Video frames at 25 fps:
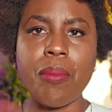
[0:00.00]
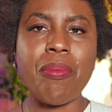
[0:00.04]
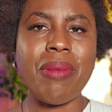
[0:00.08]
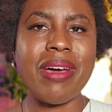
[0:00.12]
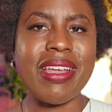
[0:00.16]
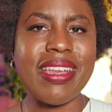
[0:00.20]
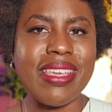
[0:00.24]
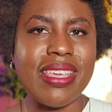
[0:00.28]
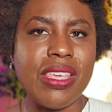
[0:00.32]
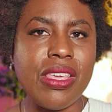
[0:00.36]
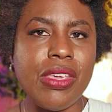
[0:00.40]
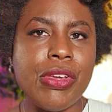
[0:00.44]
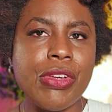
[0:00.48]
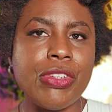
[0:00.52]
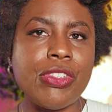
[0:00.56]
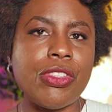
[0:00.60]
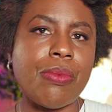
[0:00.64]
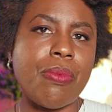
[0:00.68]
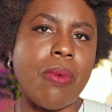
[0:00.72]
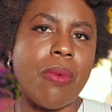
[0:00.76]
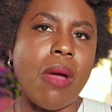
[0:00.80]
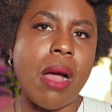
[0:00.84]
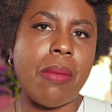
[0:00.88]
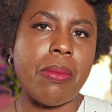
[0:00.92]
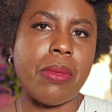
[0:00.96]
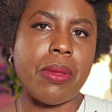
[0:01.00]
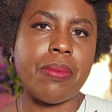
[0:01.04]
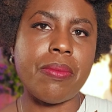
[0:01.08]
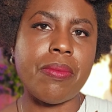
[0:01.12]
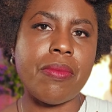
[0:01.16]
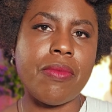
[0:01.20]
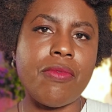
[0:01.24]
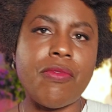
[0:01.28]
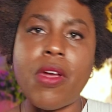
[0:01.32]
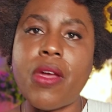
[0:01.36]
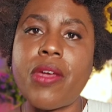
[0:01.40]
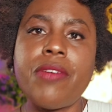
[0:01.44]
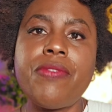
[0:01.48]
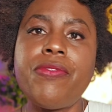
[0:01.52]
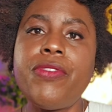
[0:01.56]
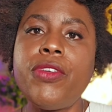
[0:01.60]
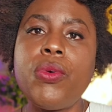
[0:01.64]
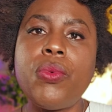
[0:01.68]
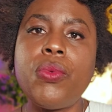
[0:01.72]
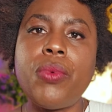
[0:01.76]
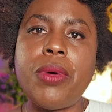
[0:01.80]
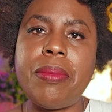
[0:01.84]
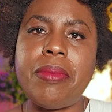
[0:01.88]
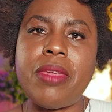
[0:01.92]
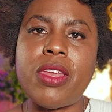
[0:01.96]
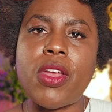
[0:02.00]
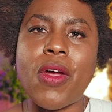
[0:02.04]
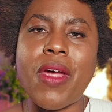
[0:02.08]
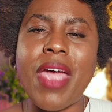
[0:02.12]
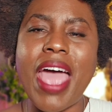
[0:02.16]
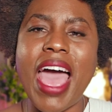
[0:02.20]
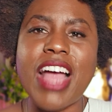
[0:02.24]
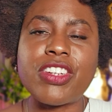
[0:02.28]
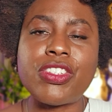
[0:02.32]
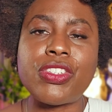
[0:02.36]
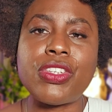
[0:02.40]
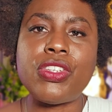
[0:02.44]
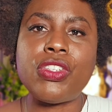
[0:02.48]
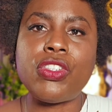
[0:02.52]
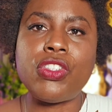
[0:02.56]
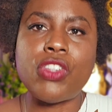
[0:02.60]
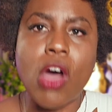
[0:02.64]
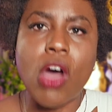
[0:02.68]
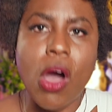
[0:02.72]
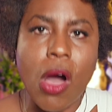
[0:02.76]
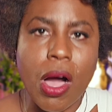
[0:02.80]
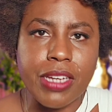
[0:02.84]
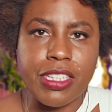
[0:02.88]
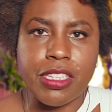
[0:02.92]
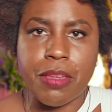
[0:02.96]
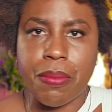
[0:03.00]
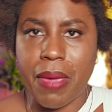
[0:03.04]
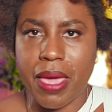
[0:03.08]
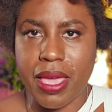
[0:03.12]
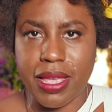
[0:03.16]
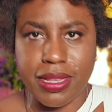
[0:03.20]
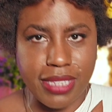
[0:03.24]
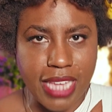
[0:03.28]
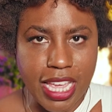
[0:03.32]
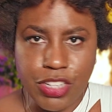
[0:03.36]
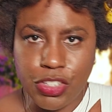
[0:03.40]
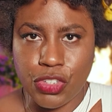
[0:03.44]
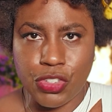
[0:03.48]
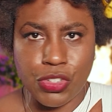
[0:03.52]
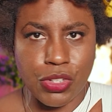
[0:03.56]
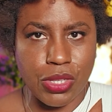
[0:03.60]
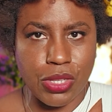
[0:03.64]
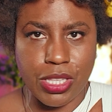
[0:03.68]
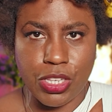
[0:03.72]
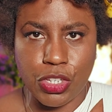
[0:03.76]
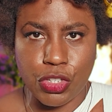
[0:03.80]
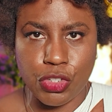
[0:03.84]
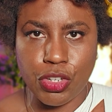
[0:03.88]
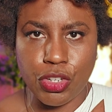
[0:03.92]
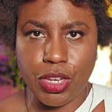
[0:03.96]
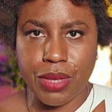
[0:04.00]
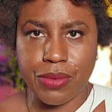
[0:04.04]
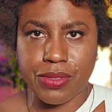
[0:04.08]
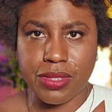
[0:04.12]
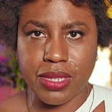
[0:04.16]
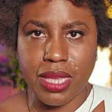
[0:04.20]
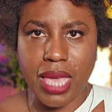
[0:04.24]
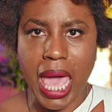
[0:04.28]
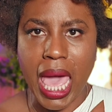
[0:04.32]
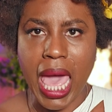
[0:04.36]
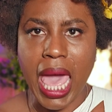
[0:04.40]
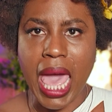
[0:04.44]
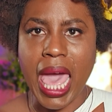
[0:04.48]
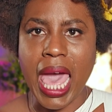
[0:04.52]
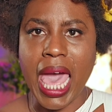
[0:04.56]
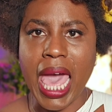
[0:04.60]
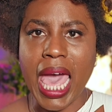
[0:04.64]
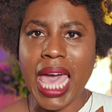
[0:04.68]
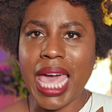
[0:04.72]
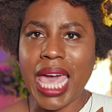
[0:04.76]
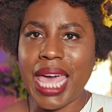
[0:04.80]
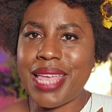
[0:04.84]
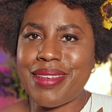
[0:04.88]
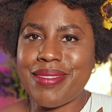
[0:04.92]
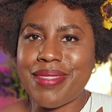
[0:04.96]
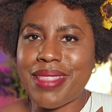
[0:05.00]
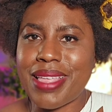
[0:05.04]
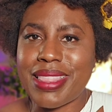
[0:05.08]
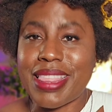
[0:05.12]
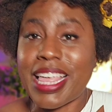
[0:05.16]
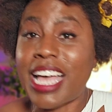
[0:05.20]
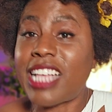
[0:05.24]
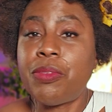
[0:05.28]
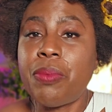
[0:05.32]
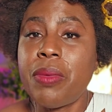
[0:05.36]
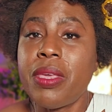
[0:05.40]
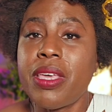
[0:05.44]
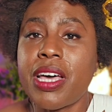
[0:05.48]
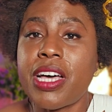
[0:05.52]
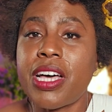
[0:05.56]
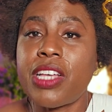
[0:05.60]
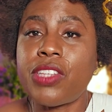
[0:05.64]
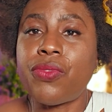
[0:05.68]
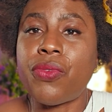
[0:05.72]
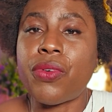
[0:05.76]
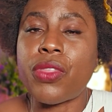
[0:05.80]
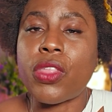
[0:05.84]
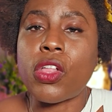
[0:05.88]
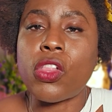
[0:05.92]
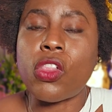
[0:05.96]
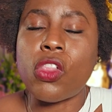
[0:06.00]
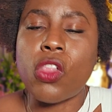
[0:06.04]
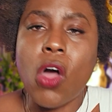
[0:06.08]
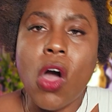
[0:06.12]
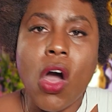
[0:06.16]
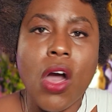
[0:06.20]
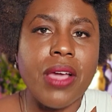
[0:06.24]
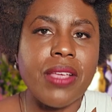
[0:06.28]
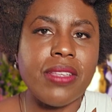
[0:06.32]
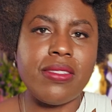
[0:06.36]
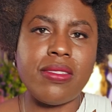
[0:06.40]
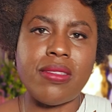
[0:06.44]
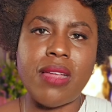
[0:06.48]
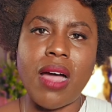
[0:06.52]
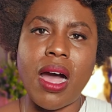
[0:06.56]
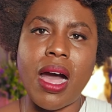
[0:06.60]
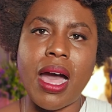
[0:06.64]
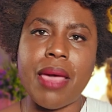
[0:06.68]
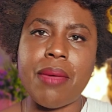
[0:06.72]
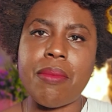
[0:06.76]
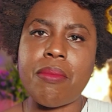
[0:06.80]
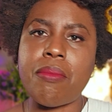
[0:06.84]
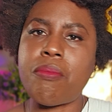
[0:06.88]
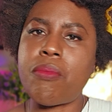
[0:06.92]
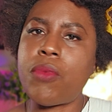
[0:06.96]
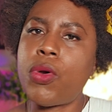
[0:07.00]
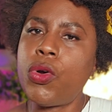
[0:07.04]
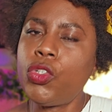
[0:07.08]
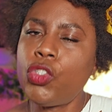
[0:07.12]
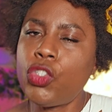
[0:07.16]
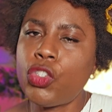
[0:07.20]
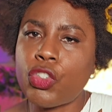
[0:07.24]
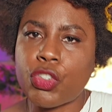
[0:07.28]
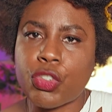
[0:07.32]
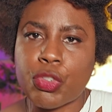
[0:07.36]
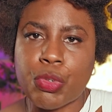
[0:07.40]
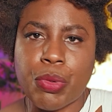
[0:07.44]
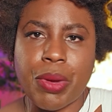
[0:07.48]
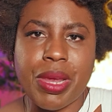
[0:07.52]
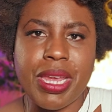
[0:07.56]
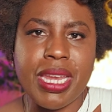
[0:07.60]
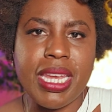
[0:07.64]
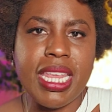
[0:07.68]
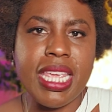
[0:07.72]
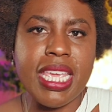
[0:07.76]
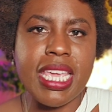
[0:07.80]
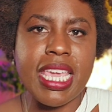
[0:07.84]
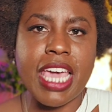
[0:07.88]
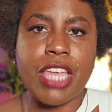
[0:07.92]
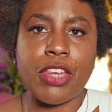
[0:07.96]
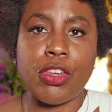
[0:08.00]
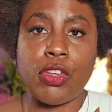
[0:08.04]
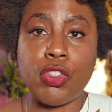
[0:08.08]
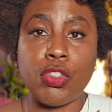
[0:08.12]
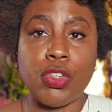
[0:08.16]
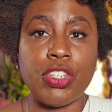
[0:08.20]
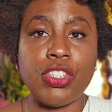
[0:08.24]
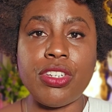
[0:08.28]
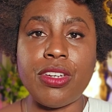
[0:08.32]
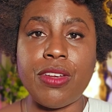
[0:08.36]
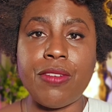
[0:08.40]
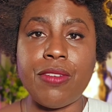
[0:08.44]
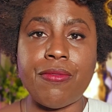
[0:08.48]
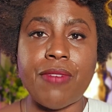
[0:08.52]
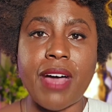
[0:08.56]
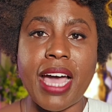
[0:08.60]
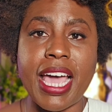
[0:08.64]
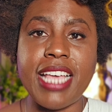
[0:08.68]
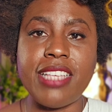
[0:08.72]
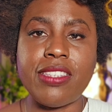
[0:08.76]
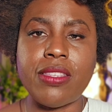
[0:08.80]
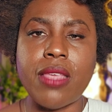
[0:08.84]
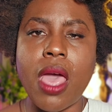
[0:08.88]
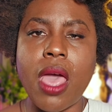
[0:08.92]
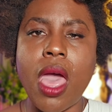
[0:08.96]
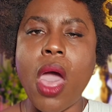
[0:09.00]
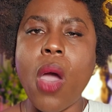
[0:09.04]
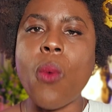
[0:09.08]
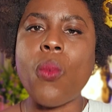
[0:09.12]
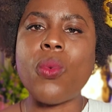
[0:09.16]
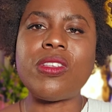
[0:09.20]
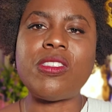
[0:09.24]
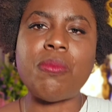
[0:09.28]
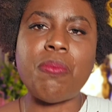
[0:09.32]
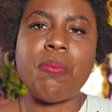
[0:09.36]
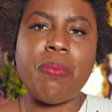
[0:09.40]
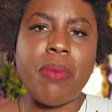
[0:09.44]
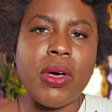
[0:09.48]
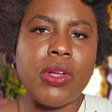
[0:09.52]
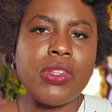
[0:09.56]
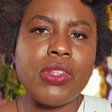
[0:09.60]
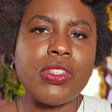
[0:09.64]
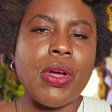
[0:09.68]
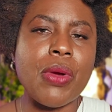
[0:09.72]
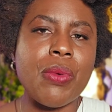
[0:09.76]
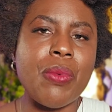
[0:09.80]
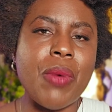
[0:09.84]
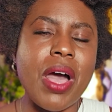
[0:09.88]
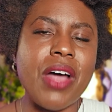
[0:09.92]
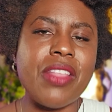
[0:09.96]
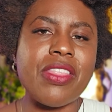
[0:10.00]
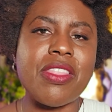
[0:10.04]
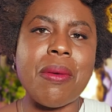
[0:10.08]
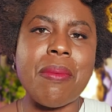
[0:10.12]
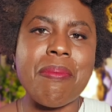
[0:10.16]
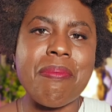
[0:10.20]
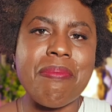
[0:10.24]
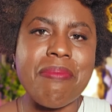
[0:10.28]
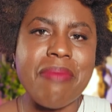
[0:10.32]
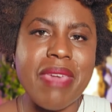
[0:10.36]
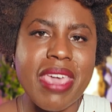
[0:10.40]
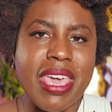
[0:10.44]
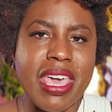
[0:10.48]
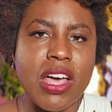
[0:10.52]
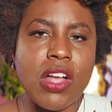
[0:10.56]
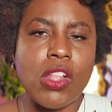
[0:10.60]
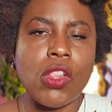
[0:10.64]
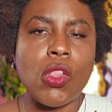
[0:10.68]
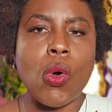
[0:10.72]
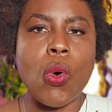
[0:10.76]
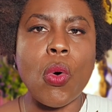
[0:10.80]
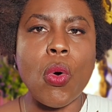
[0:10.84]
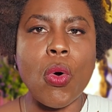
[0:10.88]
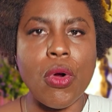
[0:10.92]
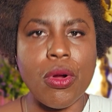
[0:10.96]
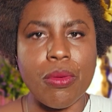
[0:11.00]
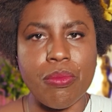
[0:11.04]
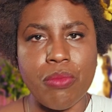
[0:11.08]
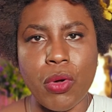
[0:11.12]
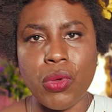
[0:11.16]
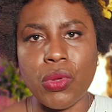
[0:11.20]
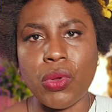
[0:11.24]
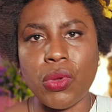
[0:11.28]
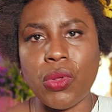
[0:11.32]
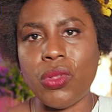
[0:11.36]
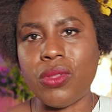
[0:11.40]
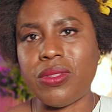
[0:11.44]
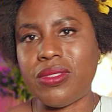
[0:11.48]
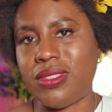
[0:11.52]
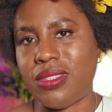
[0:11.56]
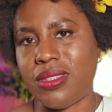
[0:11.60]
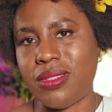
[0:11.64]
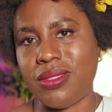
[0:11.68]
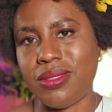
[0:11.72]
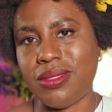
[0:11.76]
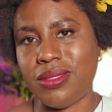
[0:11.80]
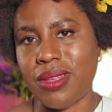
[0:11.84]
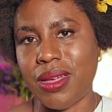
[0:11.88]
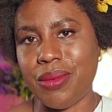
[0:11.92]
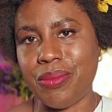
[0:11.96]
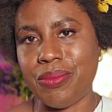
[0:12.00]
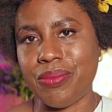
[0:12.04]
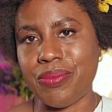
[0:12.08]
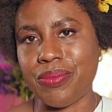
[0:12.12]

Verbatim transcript: But here's the problem very few women are actually taught to pay attention to these shifts. And that's because for the longest time, most training and nutrition advice was built around the male hormonal system.